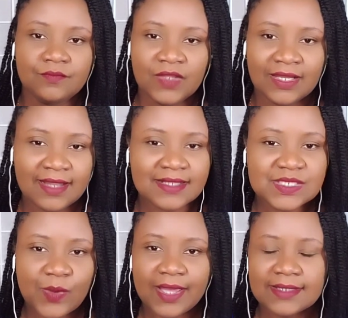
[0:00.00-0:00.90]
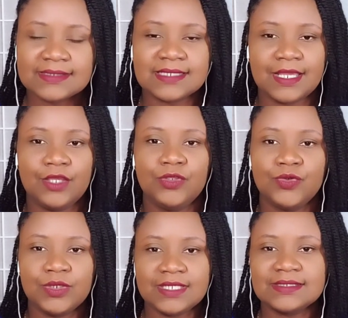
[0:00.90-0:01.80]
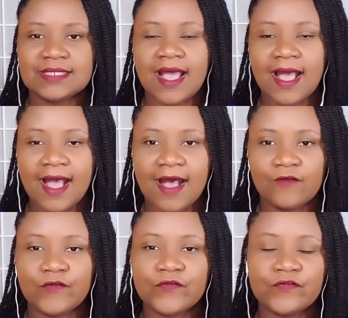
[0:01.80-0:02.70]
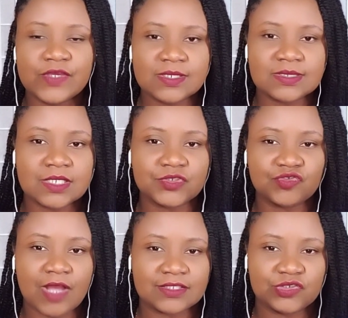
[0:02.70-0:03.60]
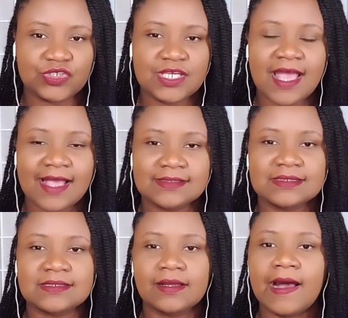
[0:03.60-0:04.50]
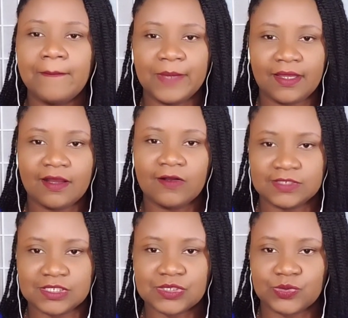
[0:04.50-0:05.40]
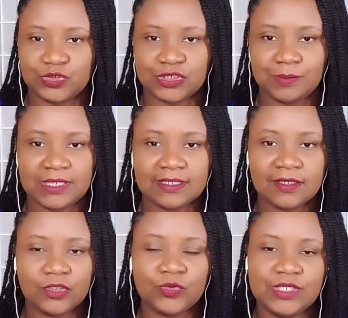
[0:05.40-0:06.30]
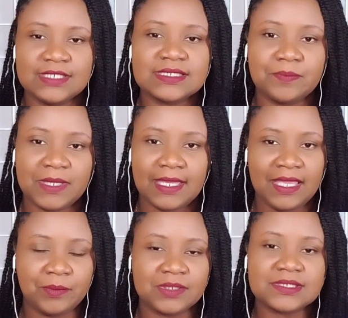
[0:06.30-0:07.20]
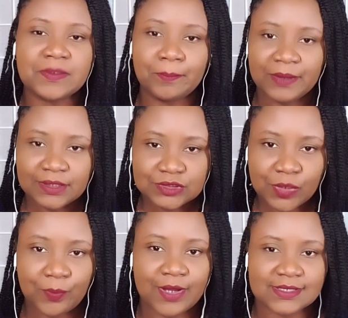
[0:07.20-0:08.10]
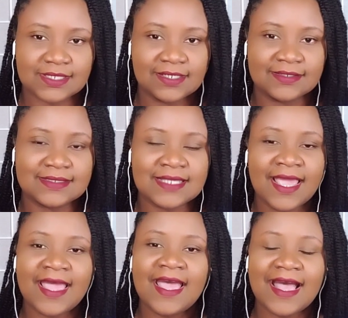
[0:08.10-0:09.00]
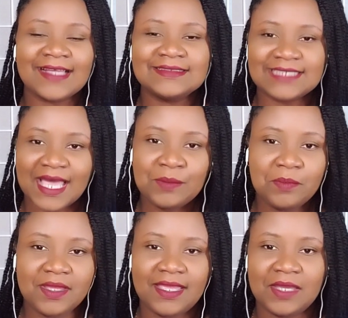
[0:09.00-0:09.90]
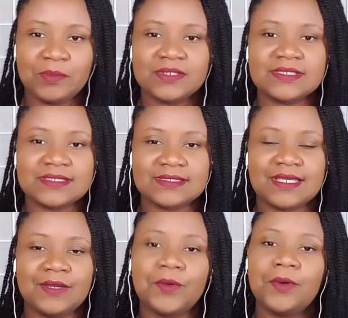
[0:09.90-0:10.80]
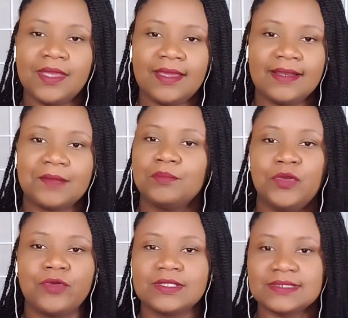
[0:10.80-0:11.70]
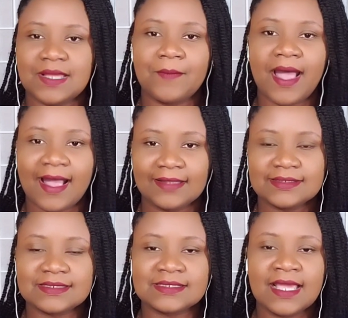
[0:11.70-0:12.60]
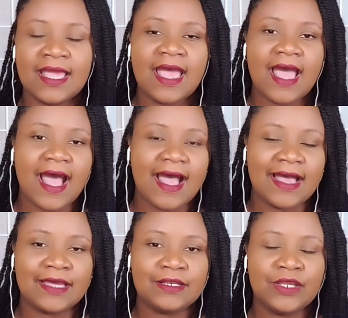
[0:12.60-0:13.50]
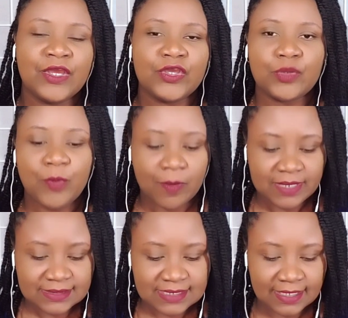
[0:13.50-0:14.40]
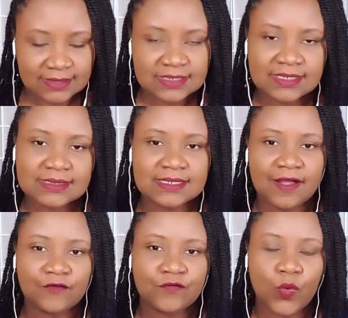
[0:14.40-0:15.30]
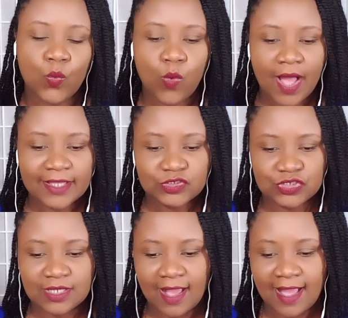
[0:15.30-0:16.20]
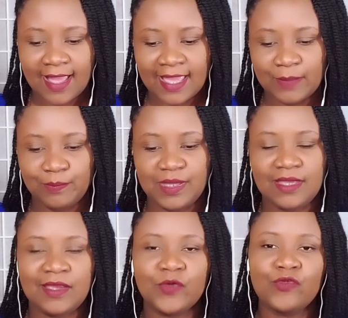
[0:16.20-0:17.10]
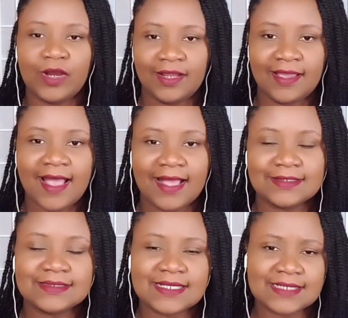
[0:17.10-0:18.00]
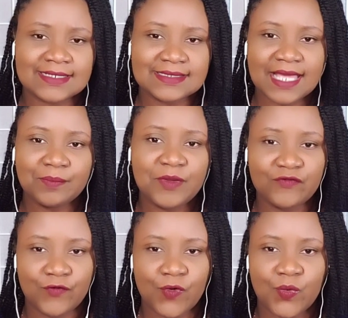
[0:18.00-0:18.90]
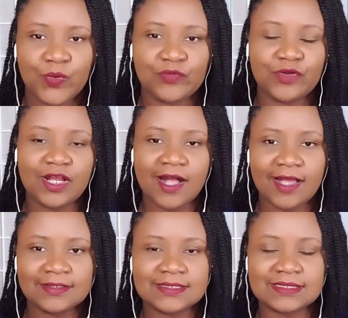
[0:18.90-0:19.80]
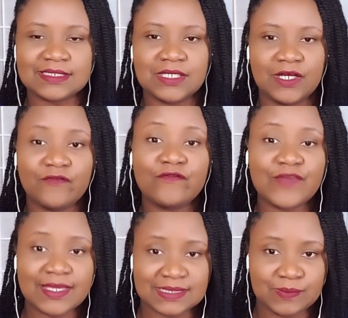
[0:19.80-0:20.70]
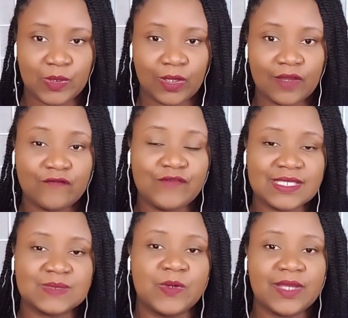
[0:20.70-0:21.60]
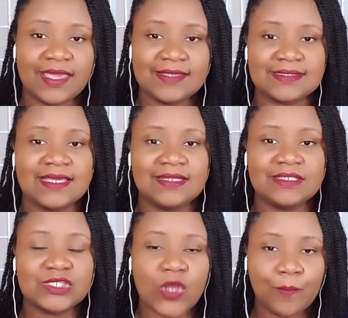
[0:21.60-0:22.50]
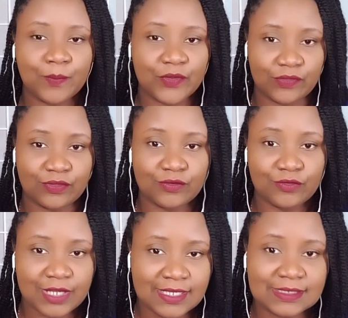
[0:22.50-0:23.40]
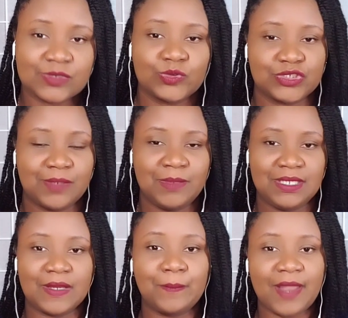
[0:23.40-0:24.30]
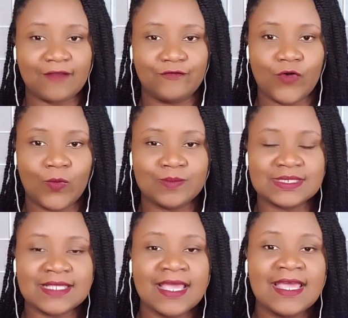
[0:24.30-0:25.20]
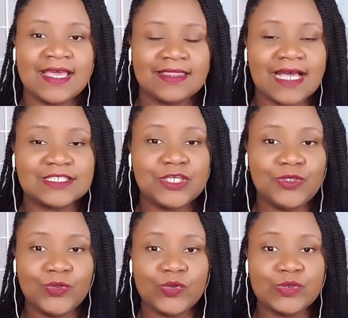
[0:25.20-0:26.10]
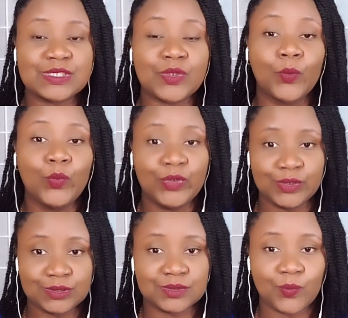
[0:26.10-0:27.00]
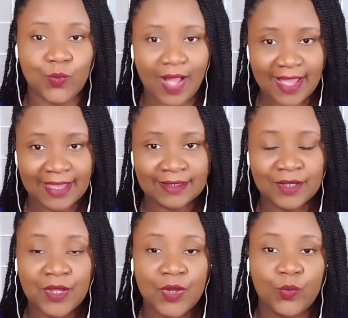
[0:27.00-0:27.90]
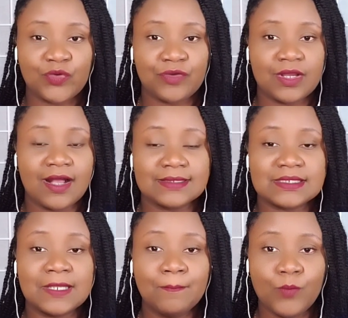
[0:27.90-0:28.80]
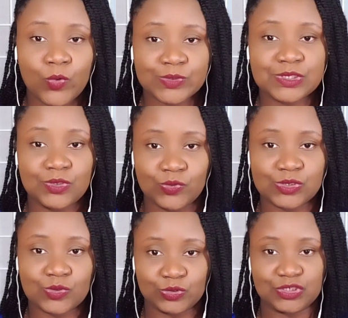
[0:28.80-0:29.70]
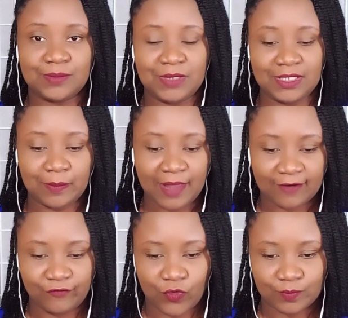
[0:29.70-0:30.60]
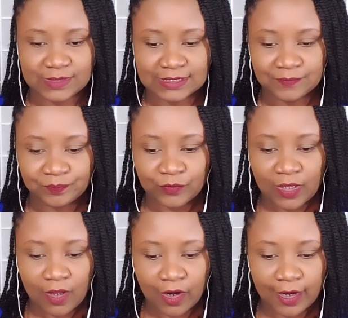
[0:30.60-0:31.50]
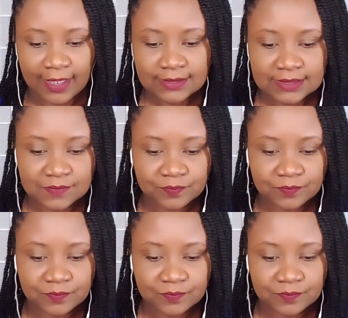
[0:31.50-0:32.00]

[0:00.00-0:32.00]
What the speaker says: And that's why I say you need to have first a strategy as to coming onto social media. You need to be able to build your presence and then be able to say, okay, let me run some ads. And you're probably saying to yourself, why should I be running ads? As I said before, with regards to Facebook, Facebook is in the top 3 social media platforms that are used worldwide with regards to the most used social media platforms. All right.